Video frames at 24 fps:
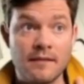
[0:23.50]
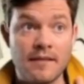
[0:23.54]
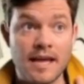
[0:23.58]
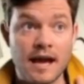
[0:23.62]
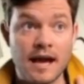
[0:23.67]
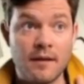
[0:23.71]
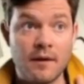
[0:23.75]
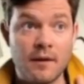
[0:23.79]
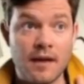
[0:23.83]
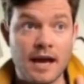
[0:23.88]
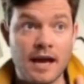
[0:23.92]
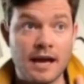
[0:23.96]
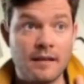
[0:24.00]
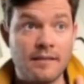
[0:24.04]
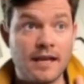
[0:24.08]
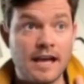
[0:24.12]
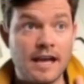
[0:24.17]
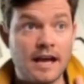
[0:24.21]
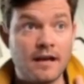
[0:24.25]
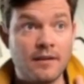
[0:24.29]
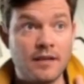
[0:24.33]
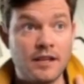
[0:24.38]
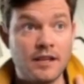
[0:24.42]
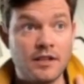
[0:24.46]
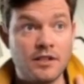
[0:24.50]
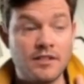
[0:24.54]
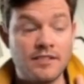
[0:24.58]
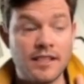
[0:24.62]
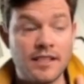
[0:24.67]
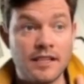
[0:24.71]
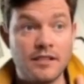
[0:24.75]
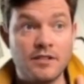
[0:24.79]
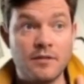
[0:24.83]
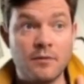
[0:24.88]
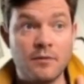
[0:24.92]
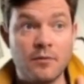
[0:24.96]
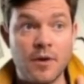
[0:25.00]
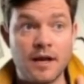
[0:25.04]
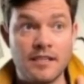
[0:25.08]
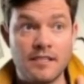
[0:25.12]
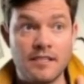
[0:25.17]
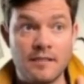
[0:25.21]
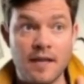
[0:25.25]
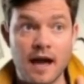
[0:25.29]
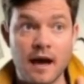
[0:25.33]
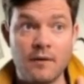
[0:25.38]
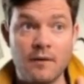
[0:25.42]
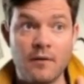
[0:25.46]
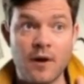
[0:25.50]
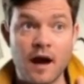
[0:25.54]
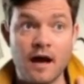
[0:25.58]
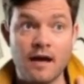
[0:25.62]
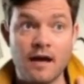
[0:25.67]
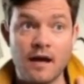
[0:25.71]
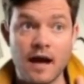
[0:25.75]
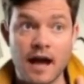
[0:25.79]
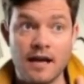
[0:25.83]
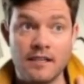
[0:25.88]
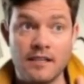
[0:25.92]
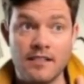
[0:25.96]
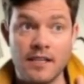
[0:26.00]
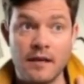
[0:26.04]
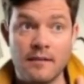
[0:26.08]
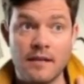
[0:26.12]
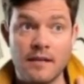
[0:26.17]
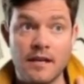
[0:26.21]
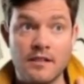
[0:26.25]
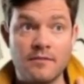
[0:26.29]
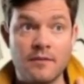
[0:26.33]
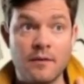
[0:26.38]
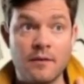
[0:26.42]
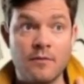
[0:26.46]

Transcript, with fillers: I've never made a video that just expressed my raw thoughts like this